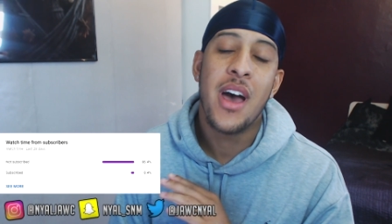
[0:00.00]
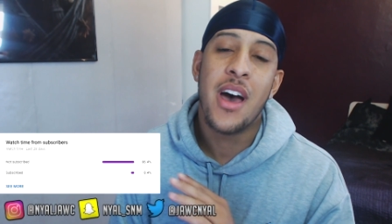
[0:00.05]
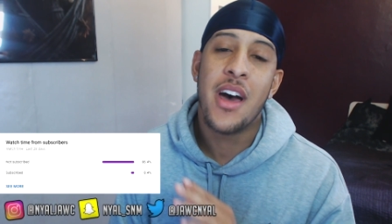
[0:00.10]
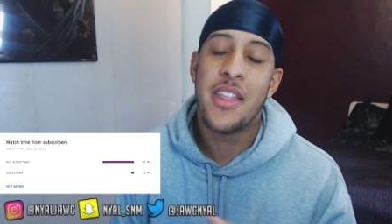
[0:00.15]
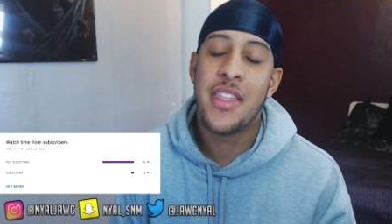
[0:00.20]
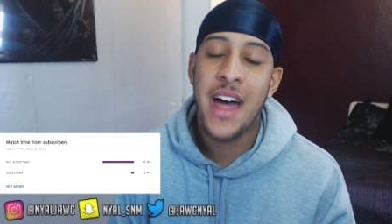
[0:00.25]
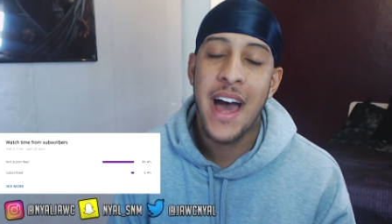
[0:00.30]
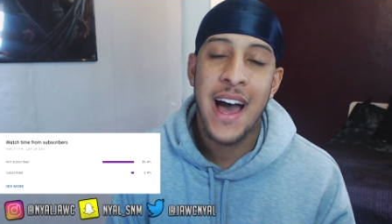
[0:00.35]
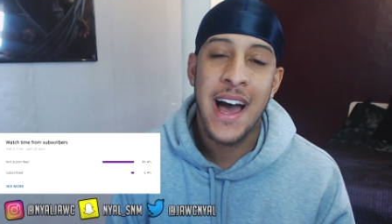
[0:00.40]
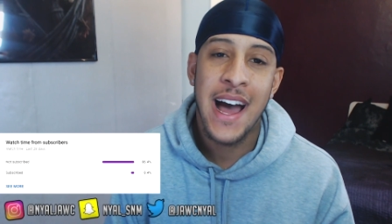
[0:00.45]

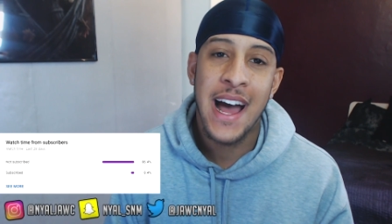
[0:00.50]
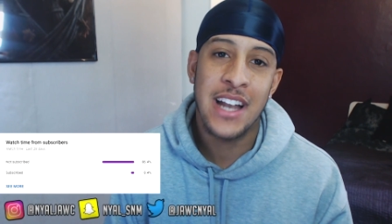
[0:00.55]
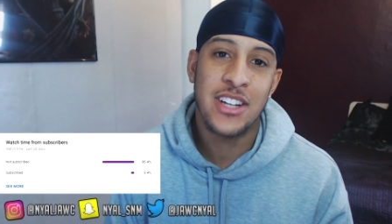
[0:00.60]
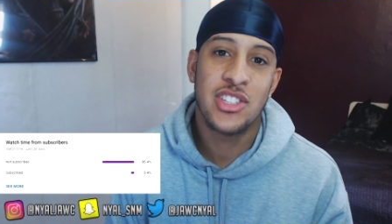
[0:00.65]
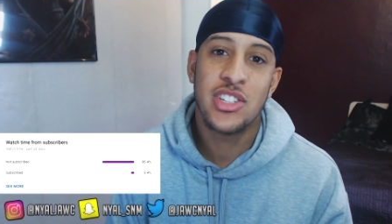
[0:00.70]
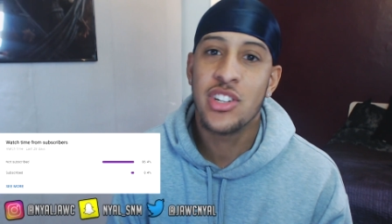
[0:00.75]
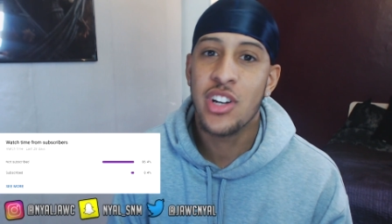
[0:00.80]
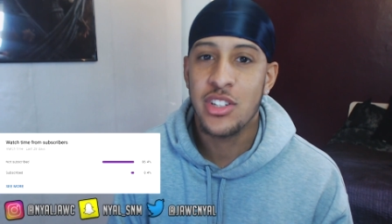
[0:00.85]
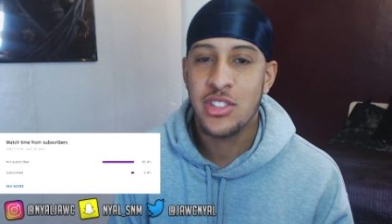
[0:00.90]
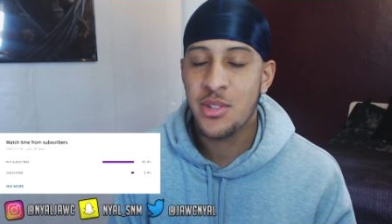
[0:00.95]
that are
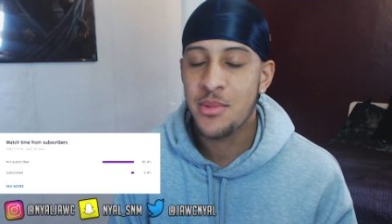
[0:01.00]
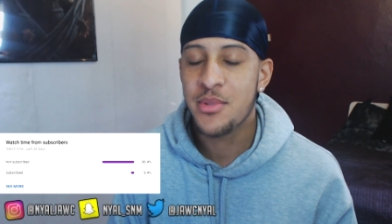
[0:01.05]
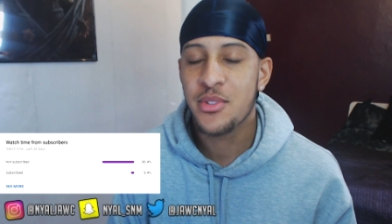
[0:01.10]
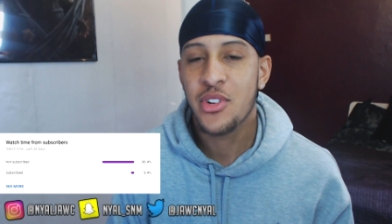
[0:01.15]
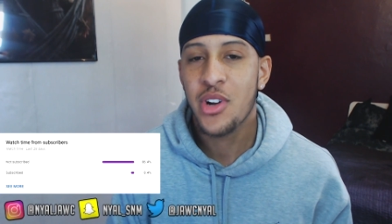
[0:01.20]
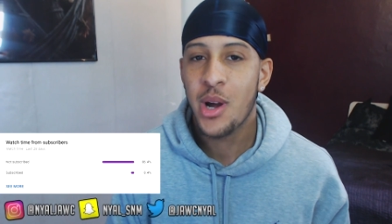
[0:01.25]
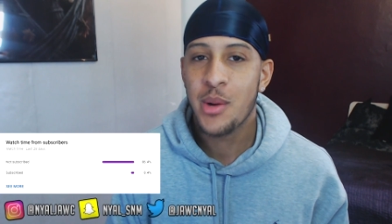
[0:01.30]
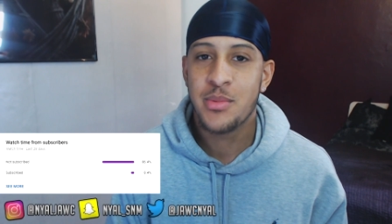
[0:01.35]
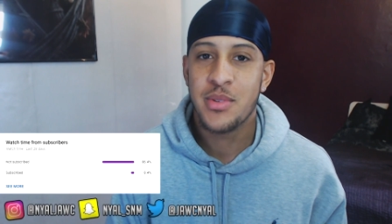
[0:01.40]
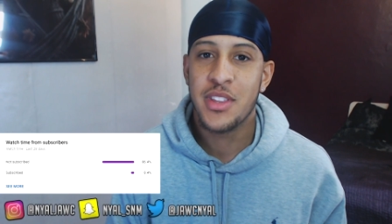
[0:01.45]
actually not
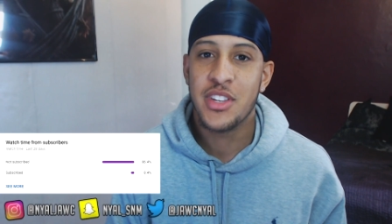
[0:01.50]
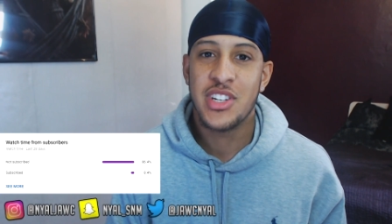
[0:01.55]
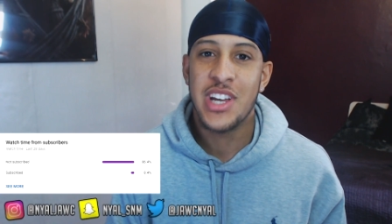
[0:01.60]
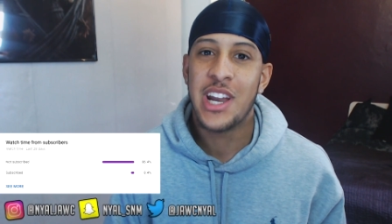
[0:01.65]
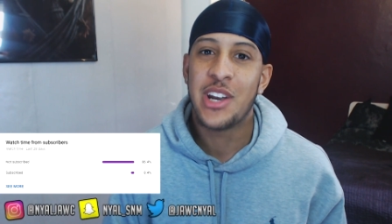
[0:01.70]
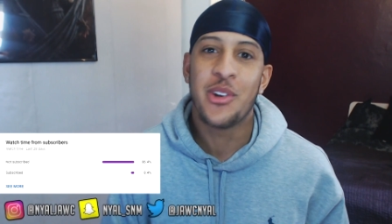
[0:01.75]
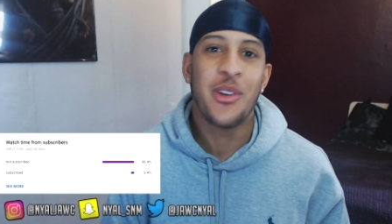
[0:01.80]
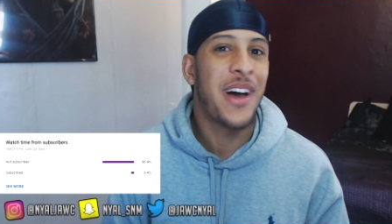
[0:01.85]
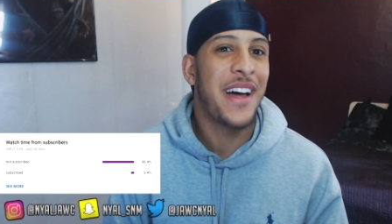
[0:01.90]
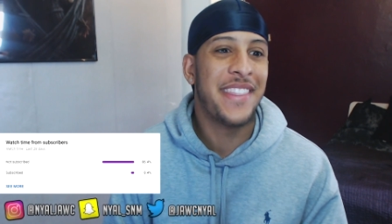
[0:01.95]
subscribed to the
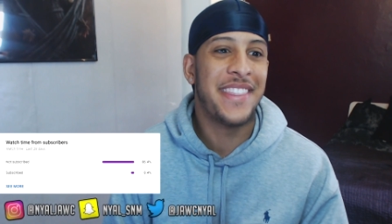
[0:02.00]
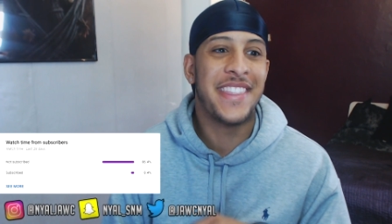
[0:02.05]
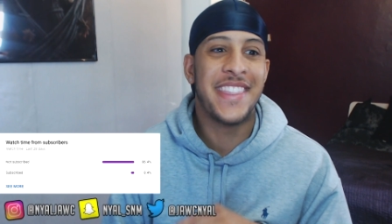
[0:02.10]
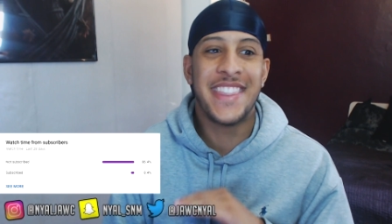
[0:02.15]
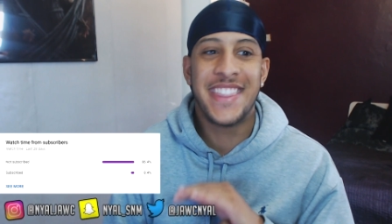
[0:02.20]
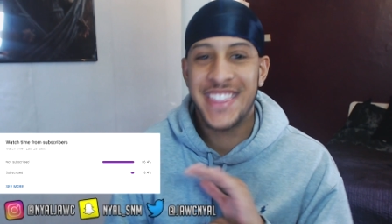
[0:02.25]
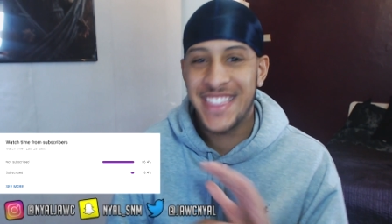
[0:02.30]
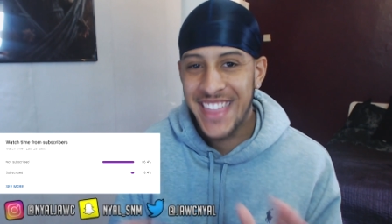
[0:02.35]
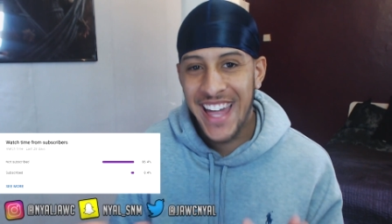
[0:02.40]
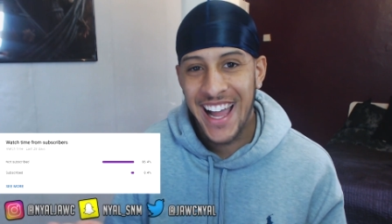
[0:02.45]
channel,
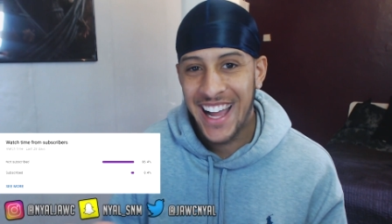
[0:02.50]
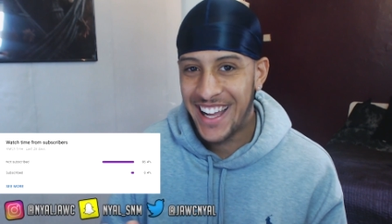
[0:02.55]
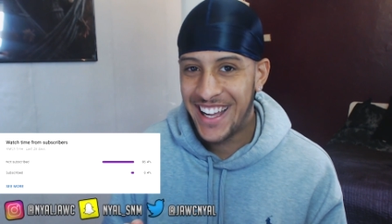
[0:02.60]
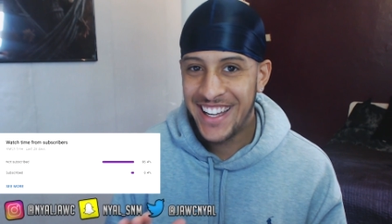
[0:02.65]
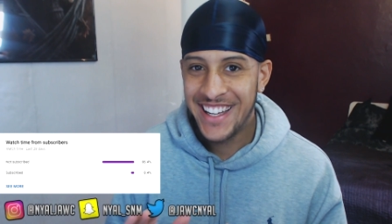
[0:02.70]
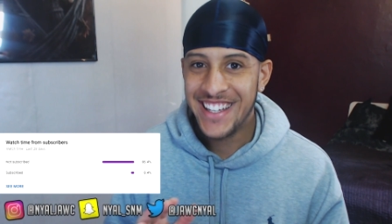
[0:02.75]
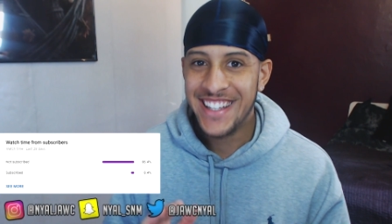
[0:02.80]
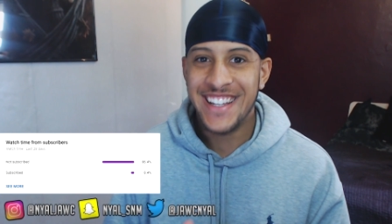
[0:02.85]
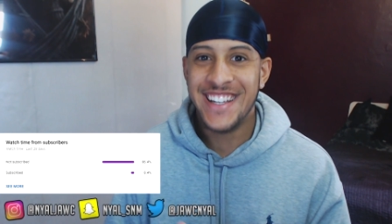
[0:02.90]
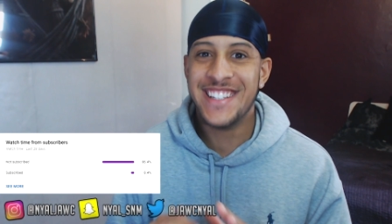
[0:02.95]
and that
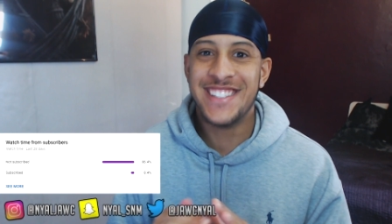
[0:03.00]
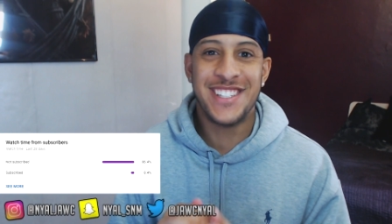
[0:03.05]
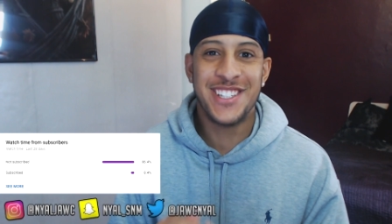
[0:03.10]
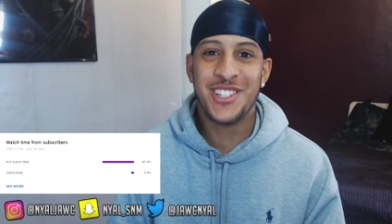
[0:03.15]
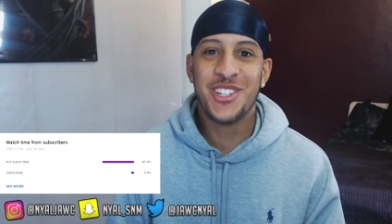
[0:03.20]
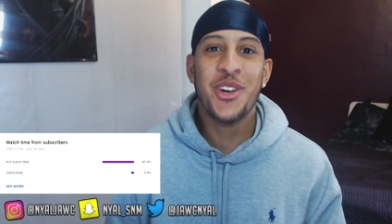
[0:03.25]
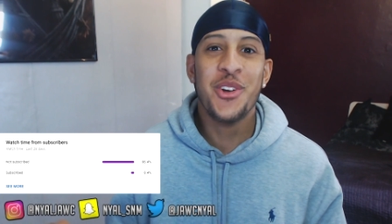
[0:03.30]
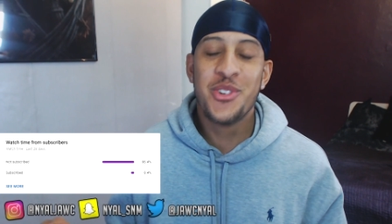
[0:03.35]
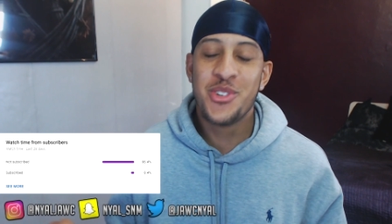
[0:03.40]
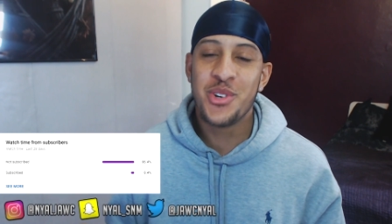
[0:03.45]
is the
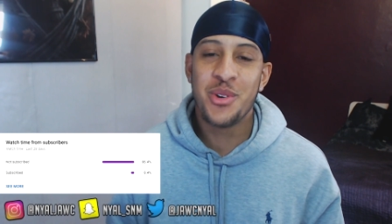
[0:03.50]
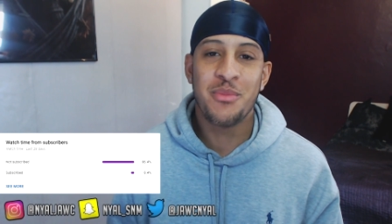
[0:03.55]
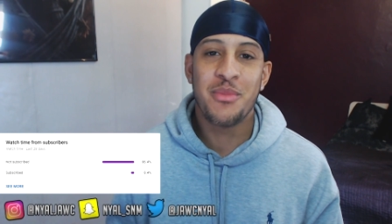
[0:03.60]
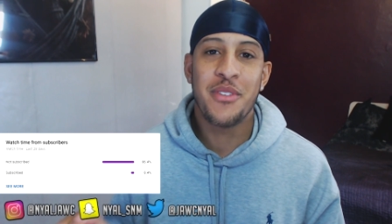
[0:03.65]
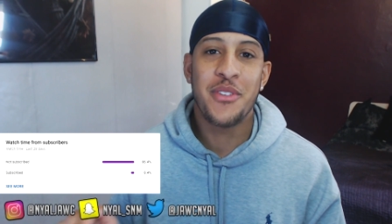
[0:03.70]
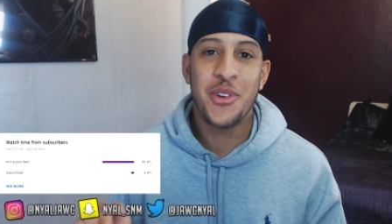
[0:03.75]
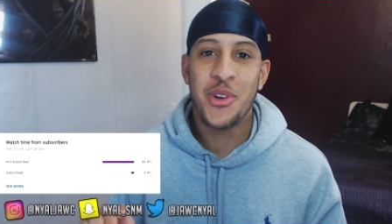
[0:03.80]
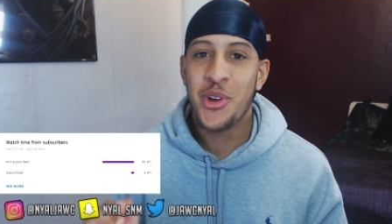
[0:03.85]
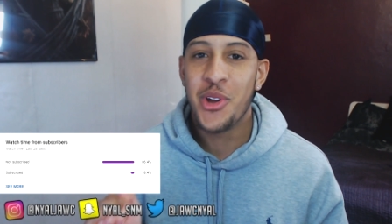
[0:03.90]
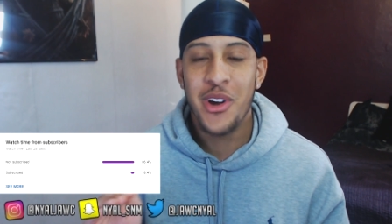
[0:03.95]
huge number of
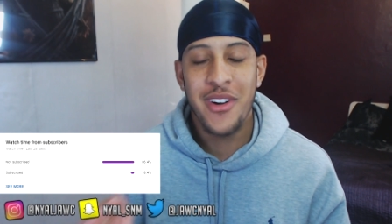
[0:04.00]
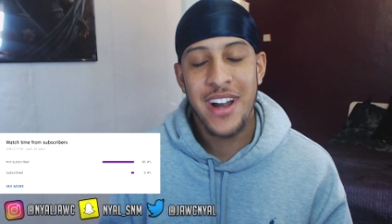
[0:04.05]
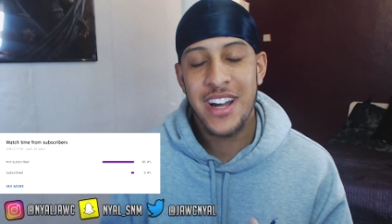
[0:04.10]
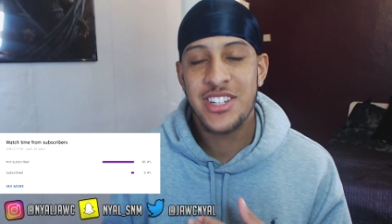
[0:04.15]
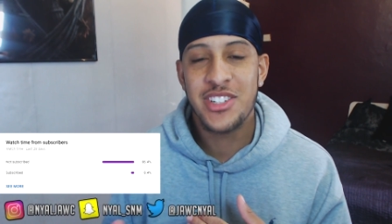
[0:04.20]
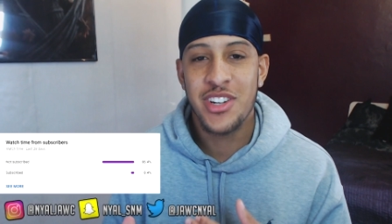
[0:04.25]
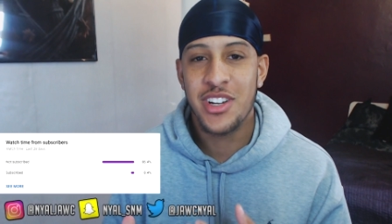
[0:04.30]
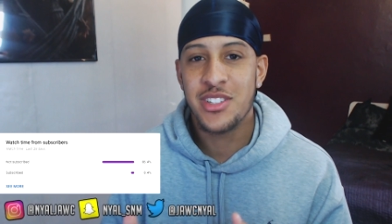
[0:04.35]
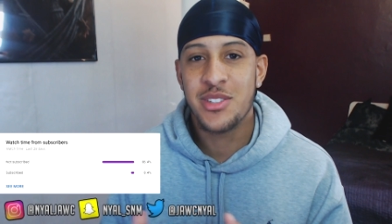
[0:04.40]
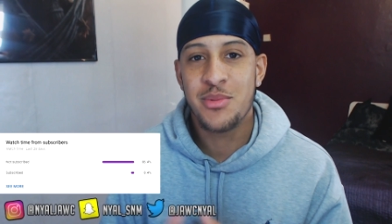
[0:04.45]
you who are
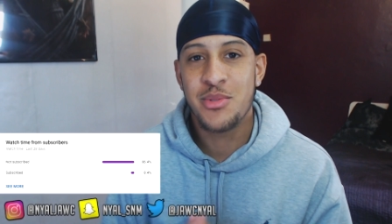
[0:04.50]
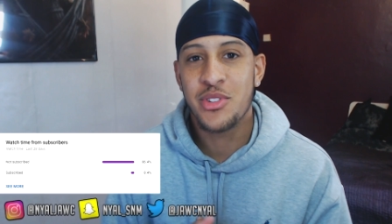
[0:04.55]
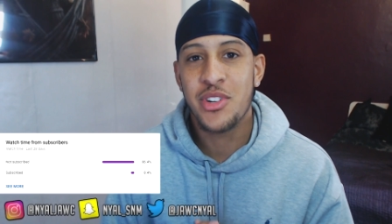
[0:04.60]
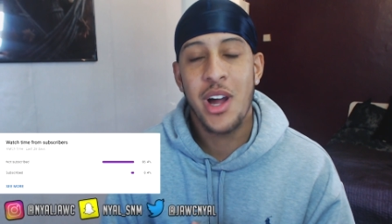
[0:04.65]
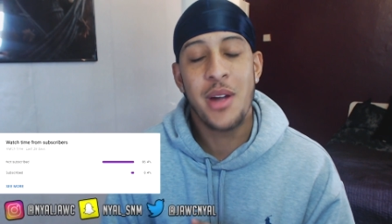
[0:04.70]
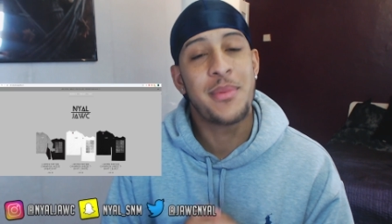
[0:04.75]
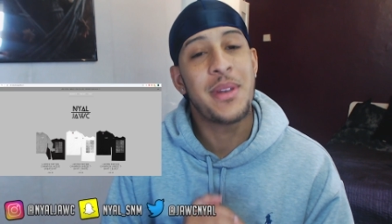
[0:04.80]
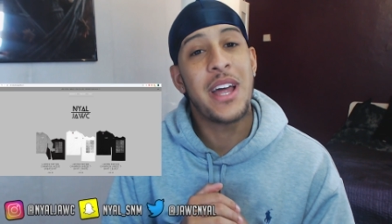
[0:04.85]
actually not subscribed.